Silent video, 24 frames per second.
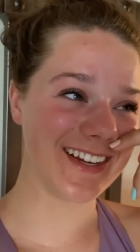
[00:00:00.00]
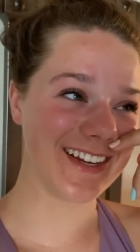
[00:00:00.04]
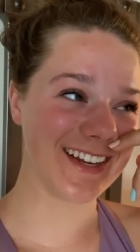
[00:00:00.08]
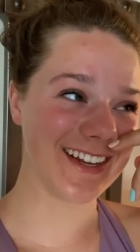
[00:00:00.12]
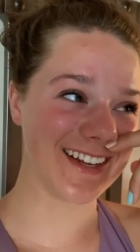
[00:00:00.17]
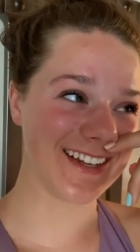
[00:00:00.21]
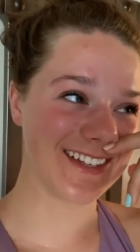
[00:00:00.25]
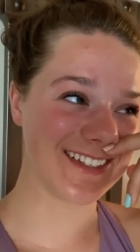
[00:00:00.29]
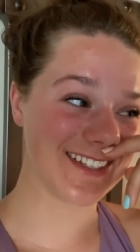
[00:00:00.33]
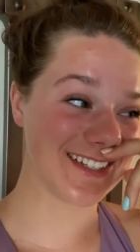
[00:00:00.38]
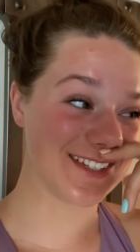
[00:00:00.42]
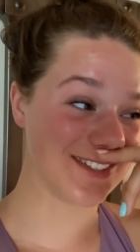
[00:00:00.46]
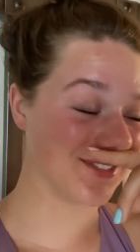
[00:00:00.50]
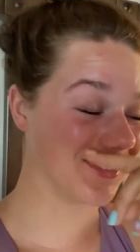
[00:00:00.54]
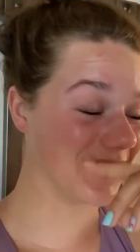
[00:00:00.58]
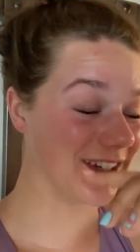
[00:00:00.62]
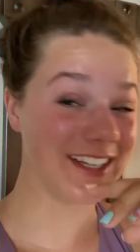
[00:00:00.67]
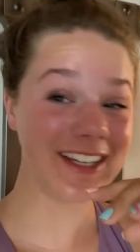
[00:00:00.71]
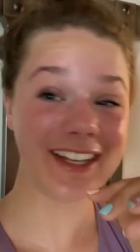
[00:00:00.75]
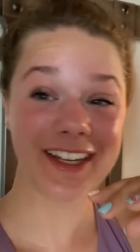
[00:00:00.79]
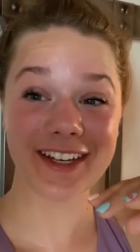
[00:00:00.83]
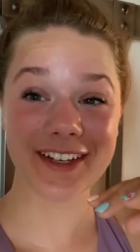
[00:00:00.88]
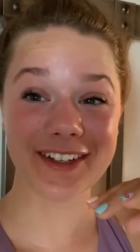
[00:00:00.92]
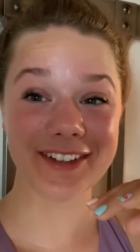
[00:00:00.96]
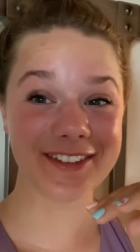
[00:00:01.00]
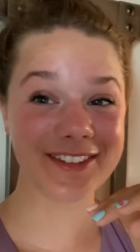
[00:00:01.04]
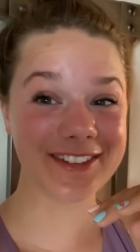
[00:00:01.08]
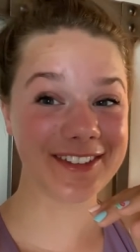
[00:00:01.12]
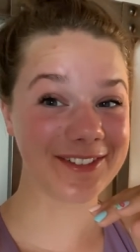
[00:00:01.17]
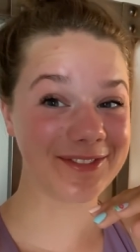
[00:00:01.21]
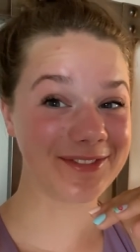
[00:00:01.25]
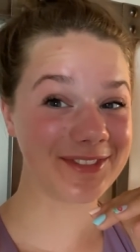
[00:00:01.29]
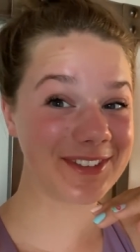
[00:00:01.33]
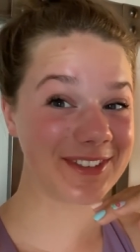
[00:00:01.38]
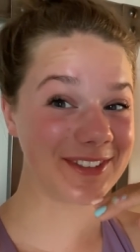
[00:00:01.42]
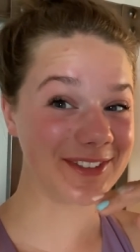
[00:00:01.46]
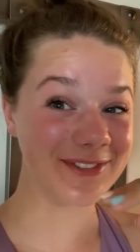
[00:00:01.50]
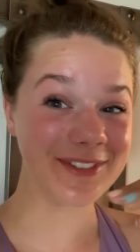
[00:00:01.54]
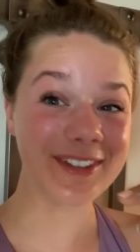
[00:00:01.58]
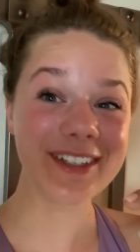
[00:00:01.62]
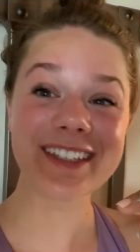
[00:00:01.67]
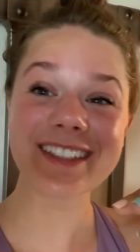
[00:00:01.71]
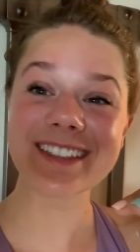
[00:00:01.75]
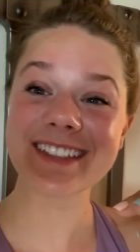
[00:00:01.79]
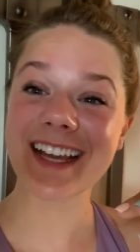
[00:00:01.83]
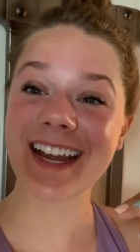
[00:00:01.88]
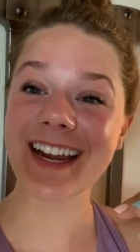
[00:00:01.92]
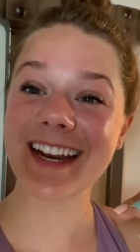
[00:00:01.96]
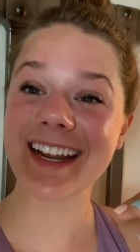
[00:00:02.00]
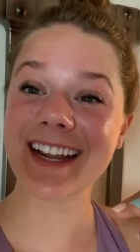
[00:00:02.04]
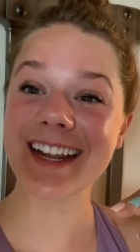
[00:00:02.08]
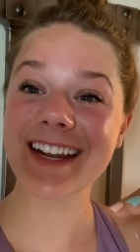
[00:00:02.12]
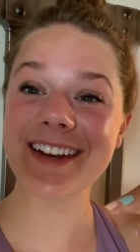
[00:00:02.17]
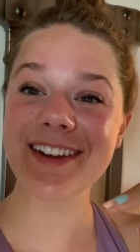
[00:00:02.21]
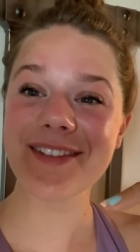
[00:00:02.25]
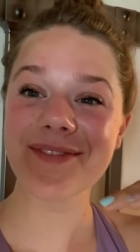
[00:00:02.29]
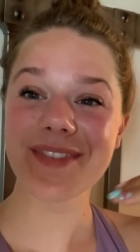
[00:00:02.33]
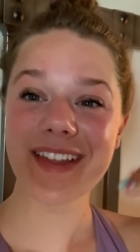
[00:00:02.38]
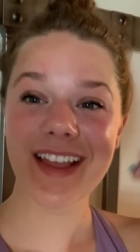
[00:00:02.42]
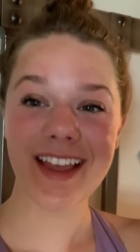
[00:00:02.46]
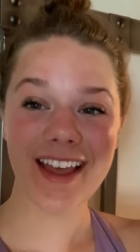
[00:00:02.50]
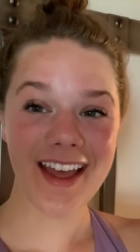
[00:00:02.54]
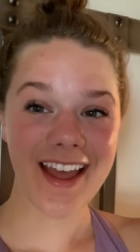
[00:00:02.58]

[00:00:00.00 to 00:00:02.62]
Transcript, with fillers: because it's really cute and I'm super excited.